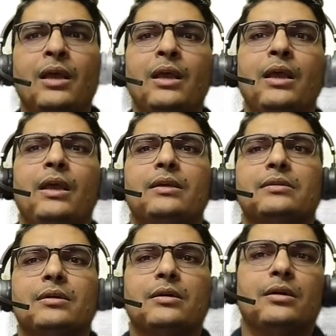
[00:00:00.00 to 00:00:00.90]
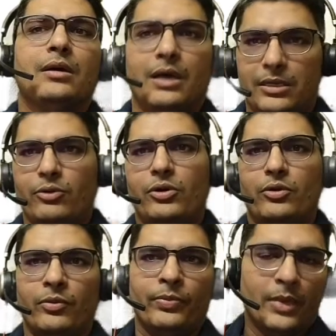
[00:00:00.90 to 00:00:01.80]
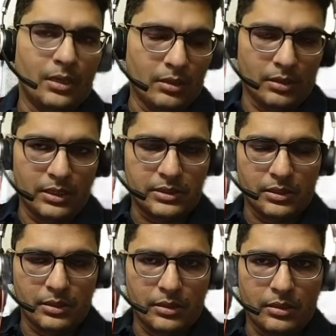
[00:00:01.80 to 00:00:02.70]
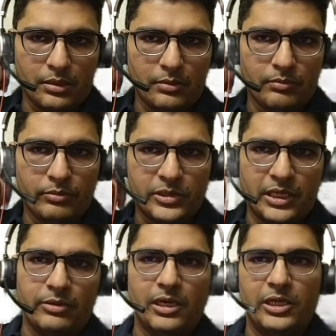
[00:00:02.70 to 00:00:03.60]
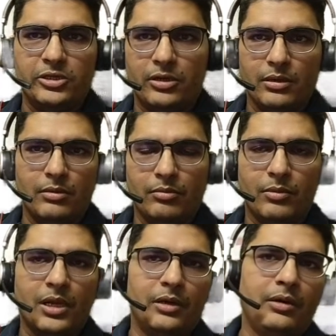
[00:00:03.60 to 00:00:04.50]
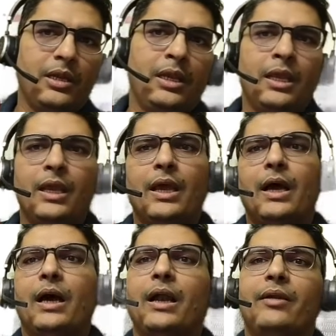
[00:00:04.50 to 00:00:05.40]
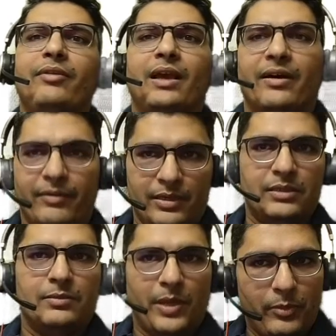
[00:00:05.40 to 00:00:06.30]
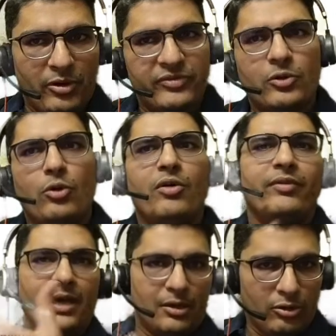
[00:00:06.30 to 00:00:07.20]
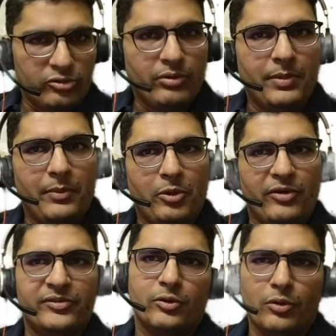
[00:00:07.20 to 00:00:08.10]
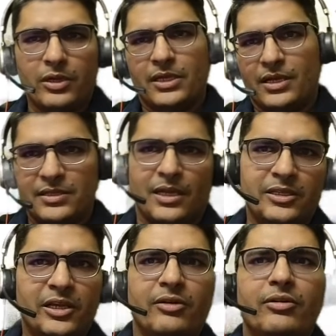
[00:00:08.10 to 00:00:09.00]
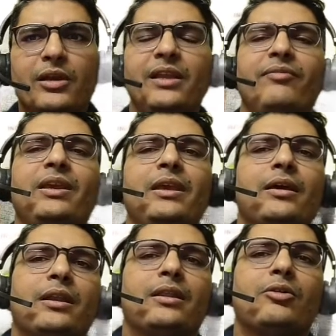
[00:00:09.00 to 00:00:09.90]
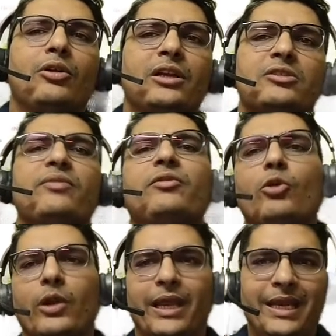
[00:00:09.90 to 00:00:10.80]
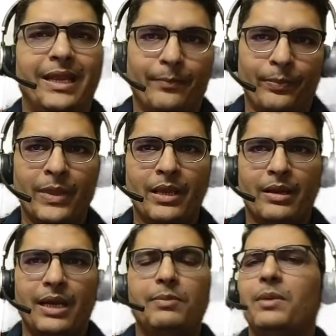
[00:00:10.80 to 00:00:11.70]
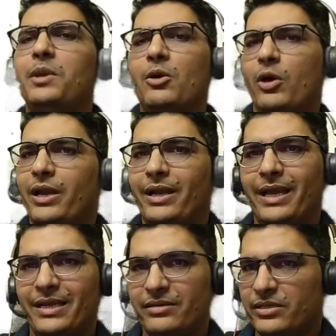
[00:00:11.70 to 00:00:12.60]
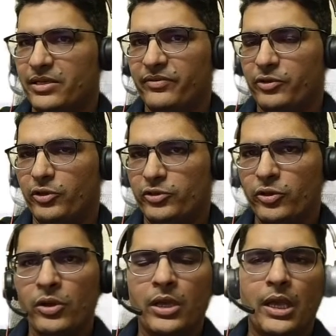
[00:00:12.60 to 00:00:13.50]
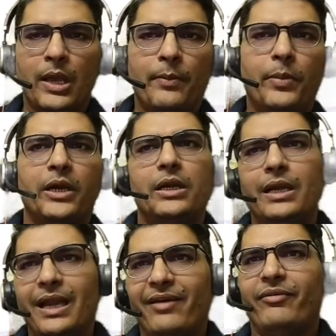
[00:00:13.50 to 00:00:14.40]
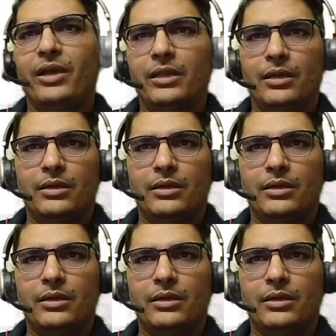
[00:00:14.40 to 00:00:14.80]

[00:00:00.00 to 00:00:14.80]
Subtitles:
is I told you, it's a Central Asian country and we have a member of SCO. We are also a member of SCO. Kazakhstan generally we hear in the context of uranium, right? Maybe oil and gas reserves also, but never in the